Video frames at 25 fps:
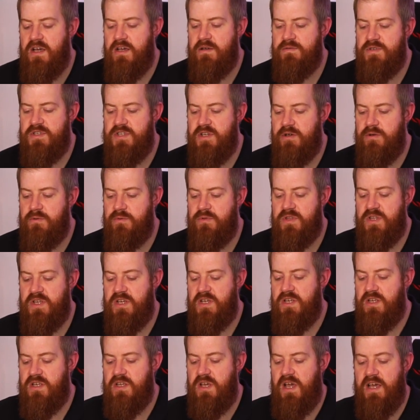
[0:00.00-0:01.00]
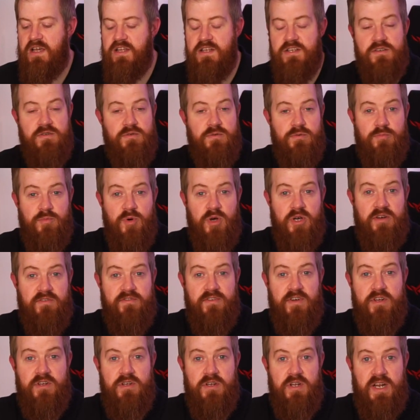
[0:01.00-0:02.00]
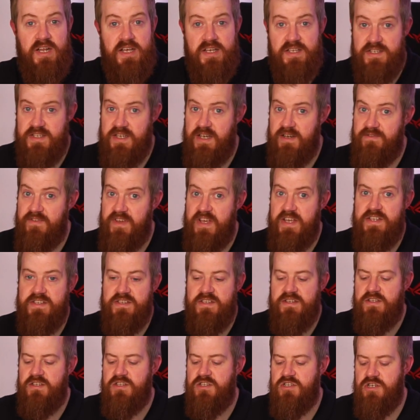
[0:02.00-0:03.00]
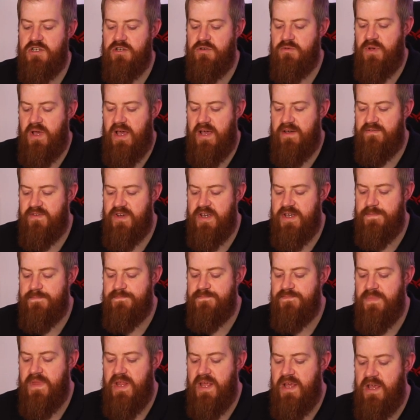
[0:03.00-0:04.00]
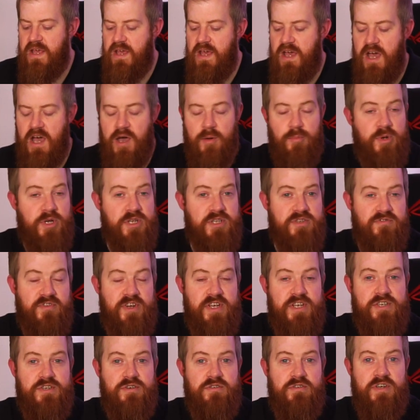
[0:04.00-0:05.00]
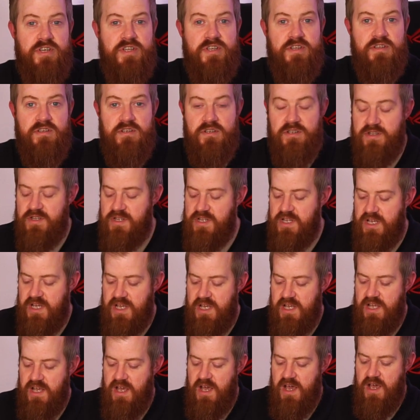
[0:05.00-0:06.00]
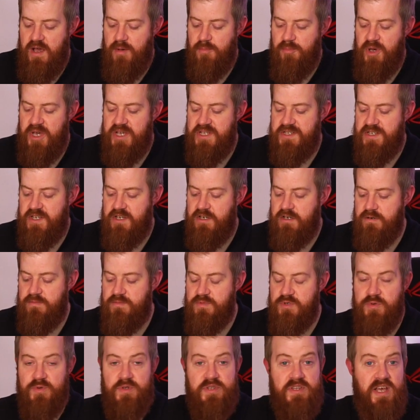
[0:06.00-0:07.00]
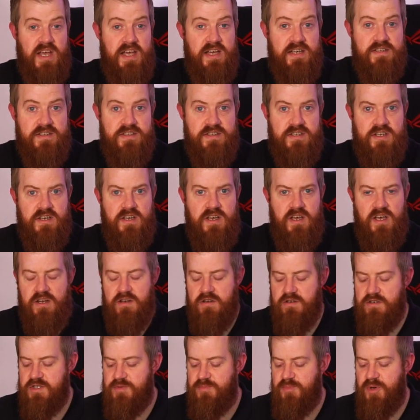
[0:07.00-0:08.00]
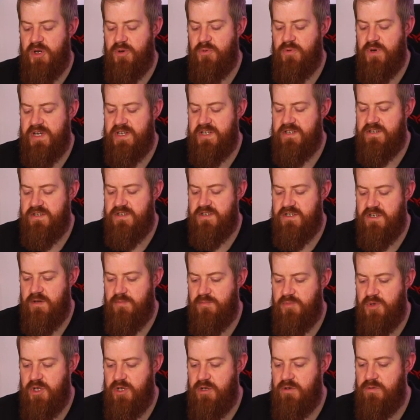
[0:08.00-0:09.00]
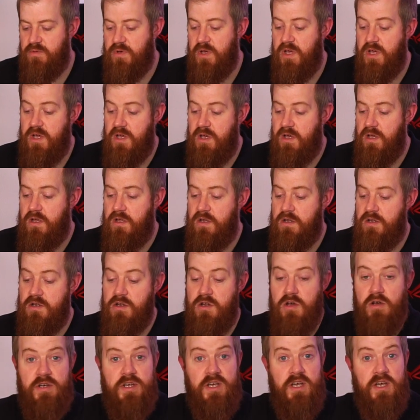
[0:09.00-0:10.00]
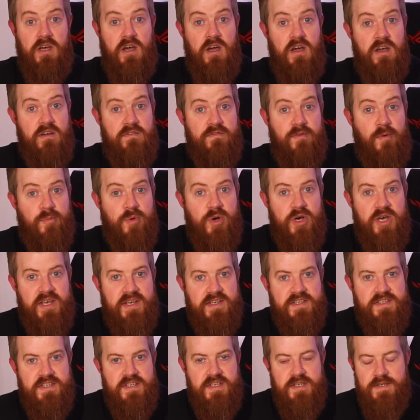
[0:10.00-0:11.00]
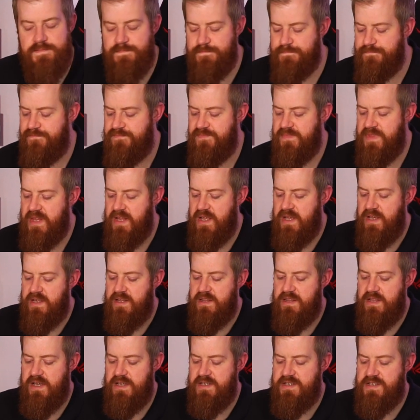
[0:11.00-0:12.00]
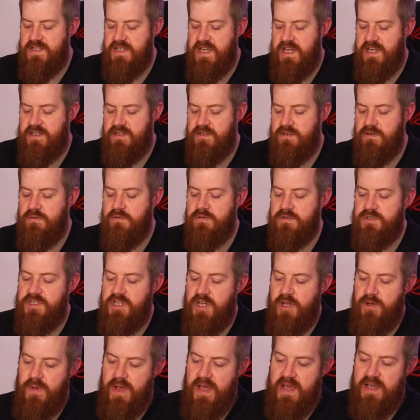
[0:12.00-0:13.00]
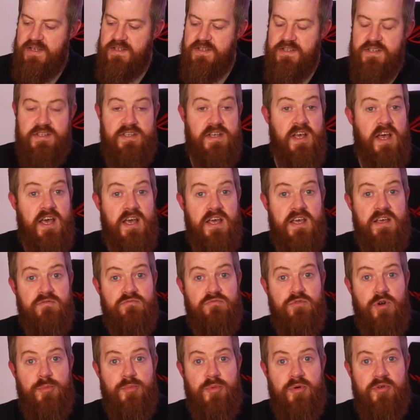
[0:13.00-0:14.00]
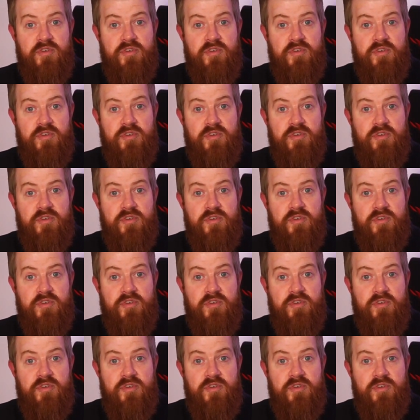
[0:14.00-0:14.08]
so the actual microphone unit itself isn't too heavy. But it's reassuring that the base it comes with has a nice bit of weight to stop you knocking it over by accident. That stand also has a rubber